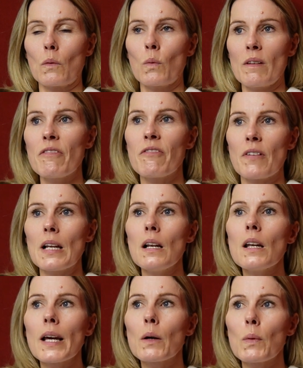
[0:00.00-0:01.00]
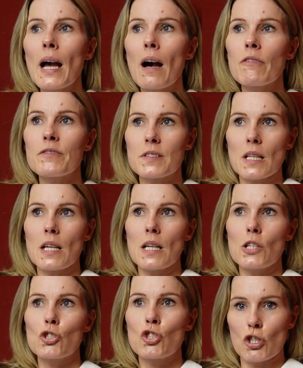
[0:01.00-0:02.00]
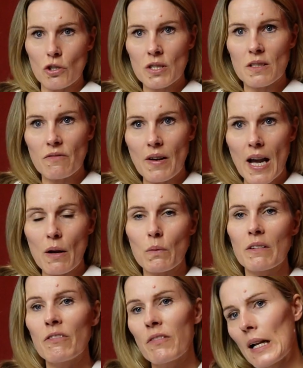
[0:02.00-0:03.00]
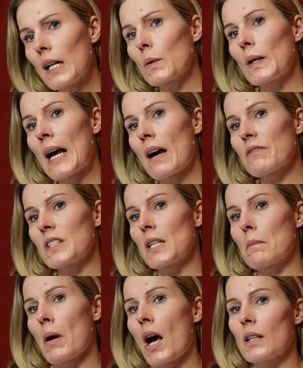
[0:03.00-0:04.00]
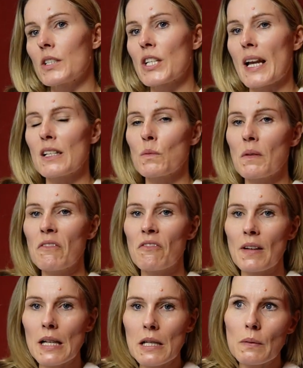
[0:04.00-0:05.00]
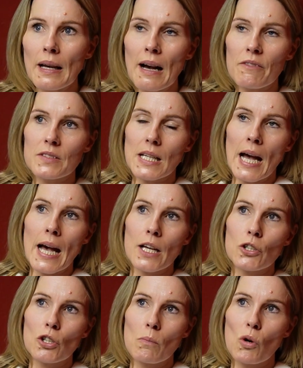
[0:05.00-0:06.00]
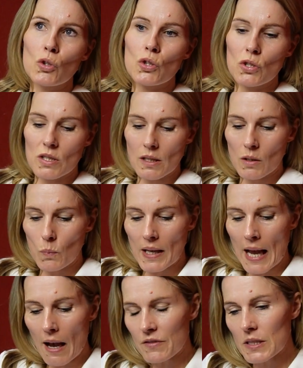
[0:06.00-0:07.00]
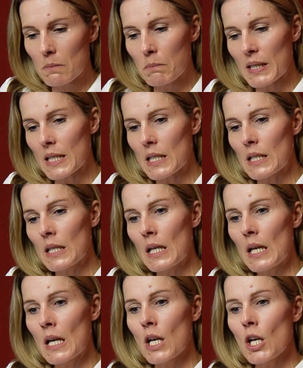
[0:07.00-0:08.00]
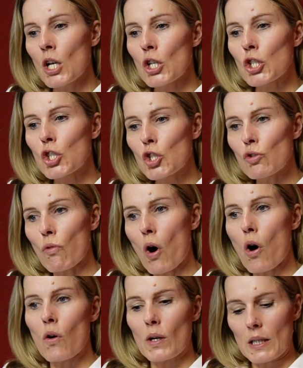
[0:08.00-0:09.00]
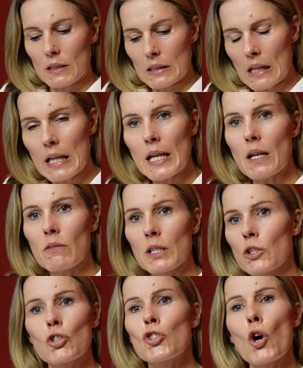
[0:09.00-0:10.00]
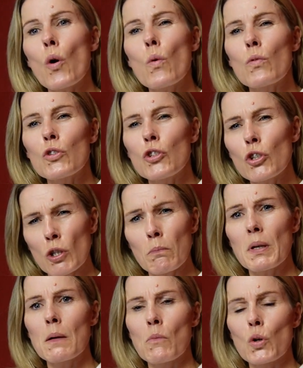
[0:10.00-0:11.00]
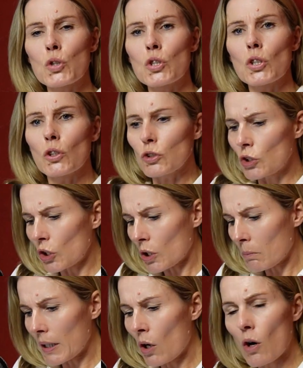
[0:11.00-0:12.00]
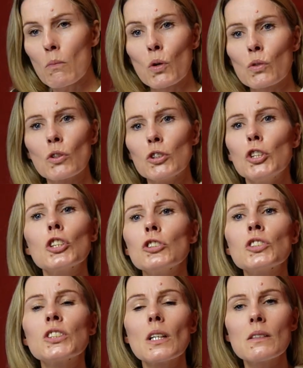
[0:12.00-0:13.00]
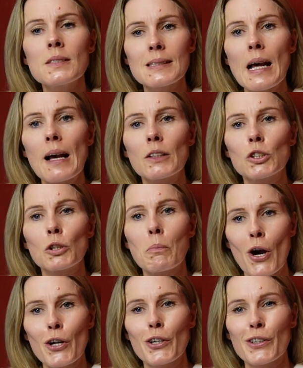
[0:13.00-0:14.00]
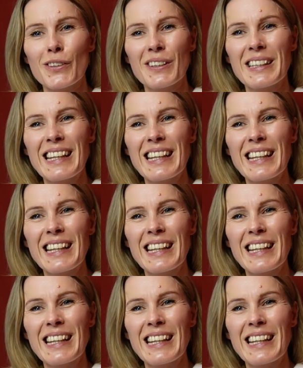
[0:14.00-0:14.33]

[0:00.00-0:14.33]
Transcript: we feel like we have to justify. We feel like we have to apologise. We feel like we have to hide our emotions and that we have to be strong and clear. And no, you can be emotional. You can be hormonal. And you can still stand in your power.